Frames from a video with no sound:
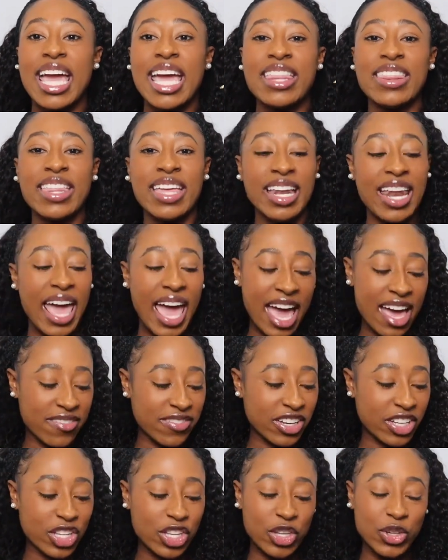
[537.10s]
and then
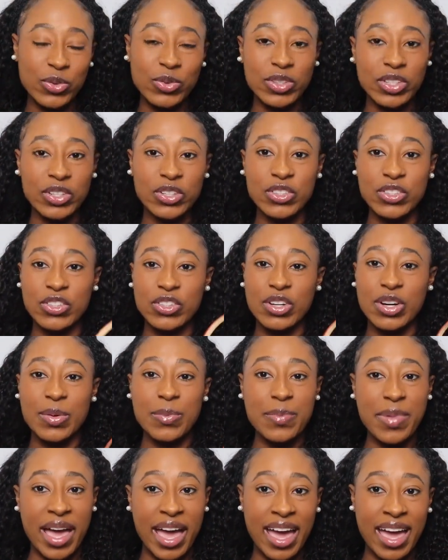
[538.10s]
have a cute little
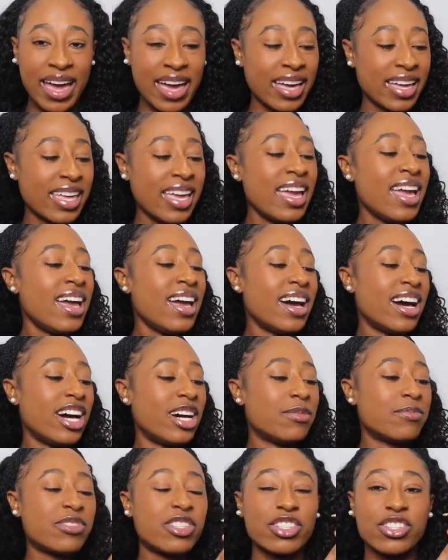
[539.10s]
bag
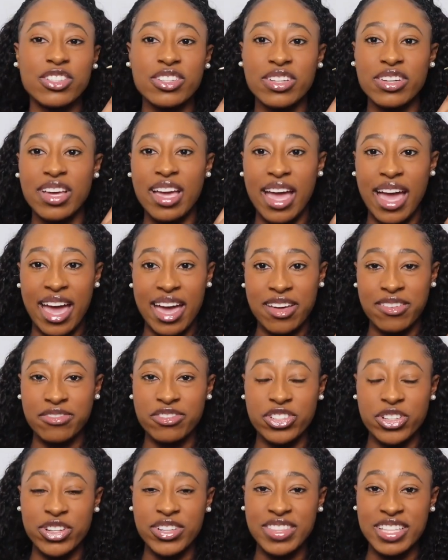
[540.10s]
um, to
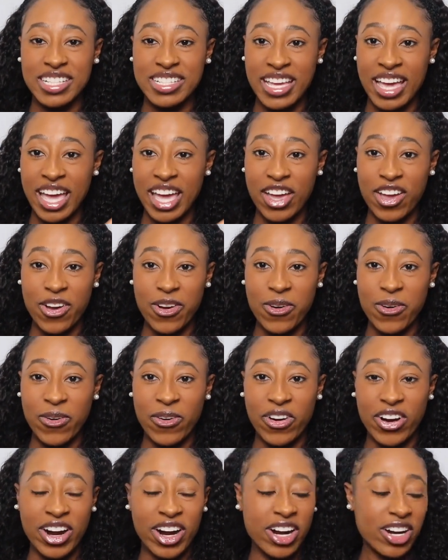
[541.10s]
have during the day
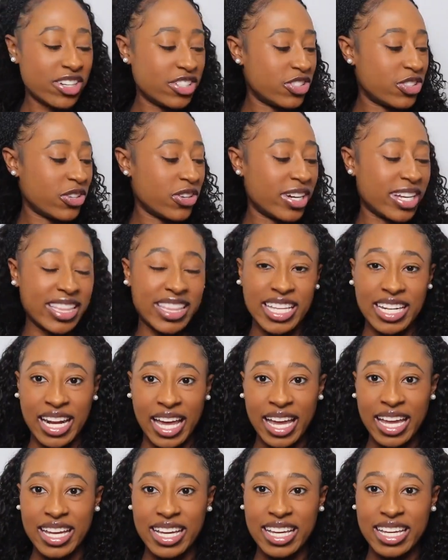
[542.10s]
or during the
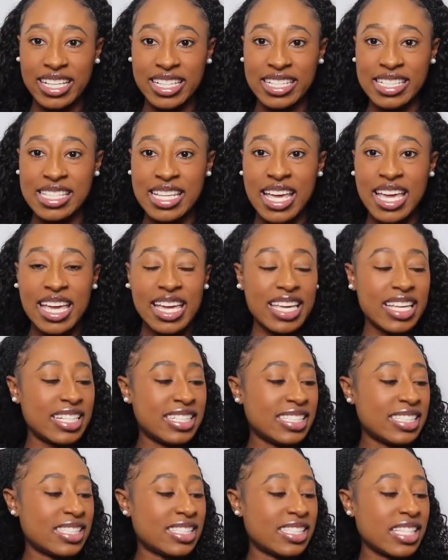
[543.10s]
night because
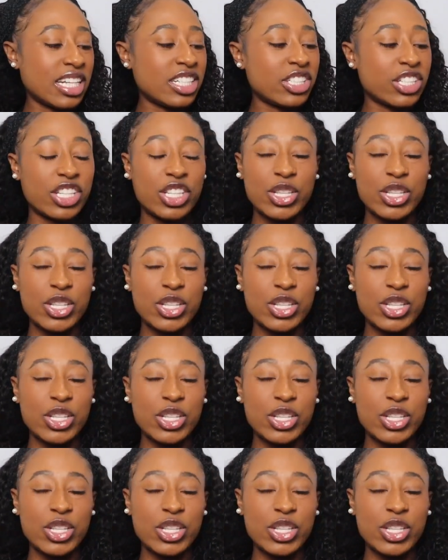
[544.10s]
it's such a